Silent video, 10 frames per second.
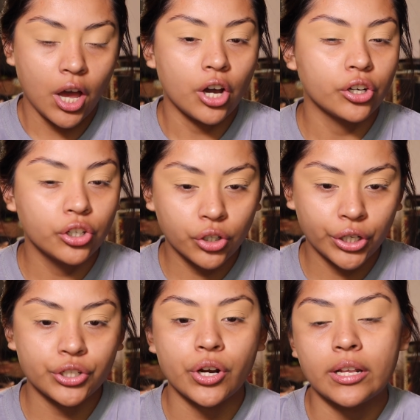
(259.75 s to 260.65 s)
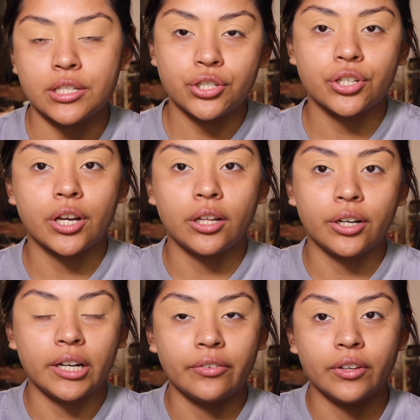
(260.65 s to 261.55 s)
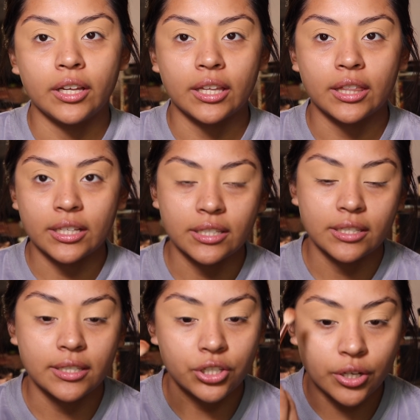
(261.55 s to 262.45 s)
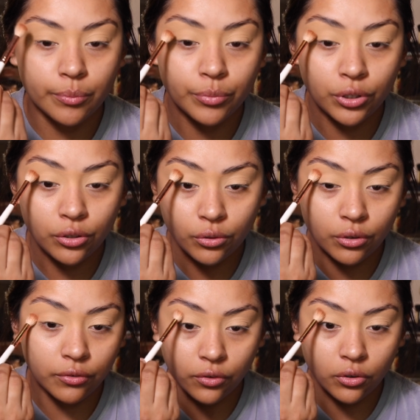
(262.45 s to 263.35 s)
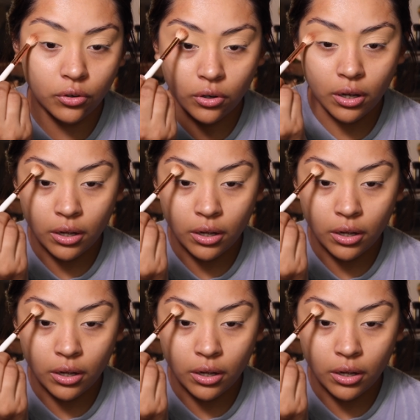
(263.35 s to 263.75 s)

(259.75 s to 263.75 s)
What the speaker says: a good transition color, and I feel like this is such a beautiful